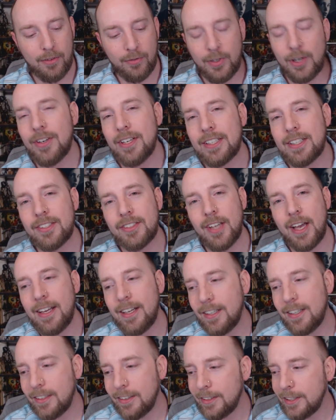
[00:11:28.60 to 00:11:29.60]
very
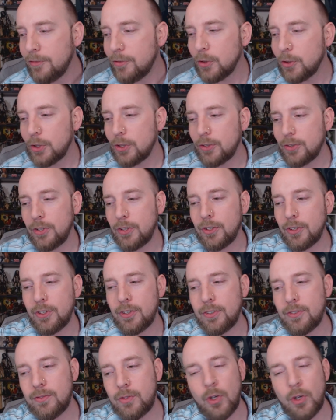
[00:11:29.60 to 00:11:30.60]
excited. Leave
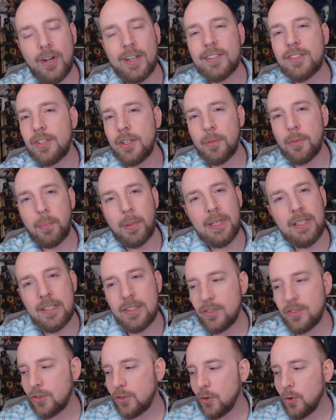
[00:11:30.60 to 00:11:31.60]
your thoughts,
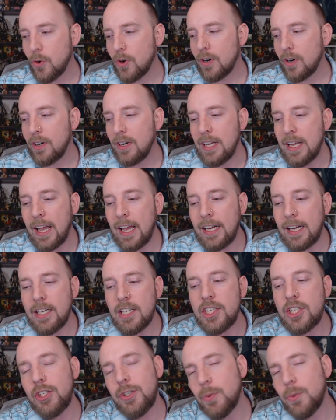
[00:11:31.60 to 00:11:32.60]
opinions, or any
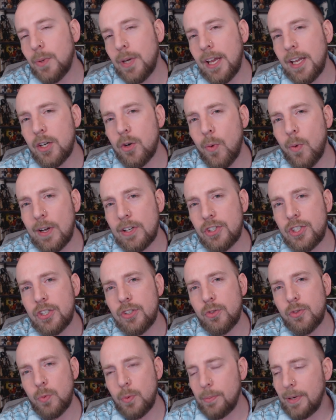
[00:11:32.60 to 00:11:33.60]
Q&A
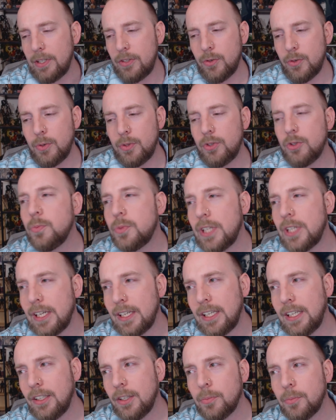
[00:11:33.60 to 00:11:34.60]
questions. We might do a Doomsday
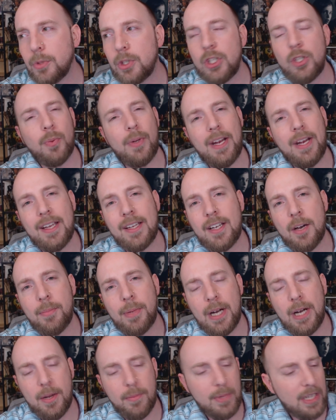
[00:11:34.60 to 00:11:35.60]
Kingdom Q&A
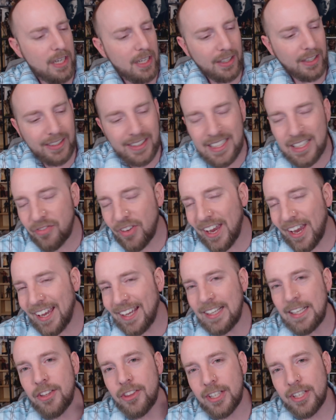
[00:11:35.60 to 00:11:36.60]
coming up. Leave
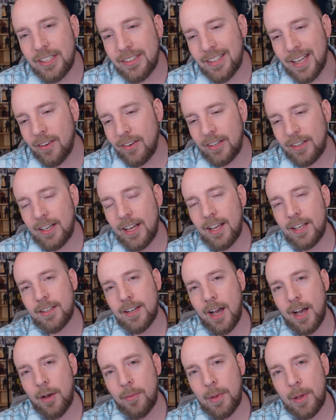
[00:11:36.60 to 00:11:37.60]
anything down in
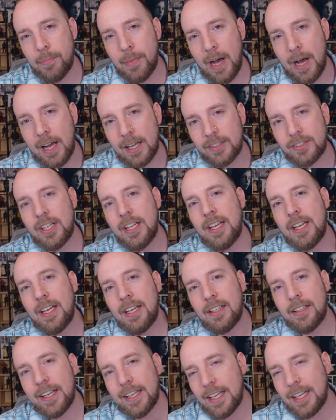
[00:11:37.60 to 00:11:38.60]
that comment box.
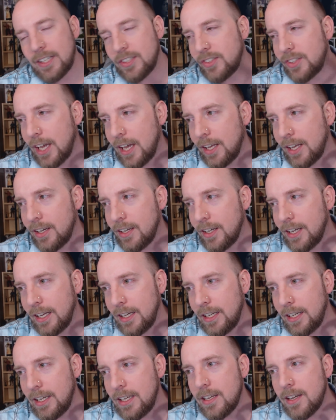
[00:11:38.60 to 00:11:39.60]
And like I said,
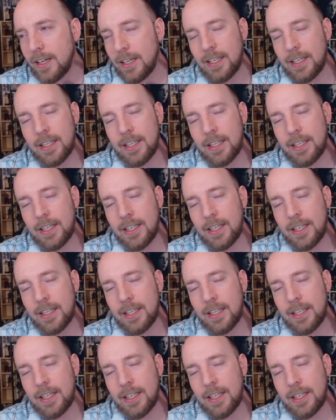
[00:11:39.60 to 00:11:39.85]
any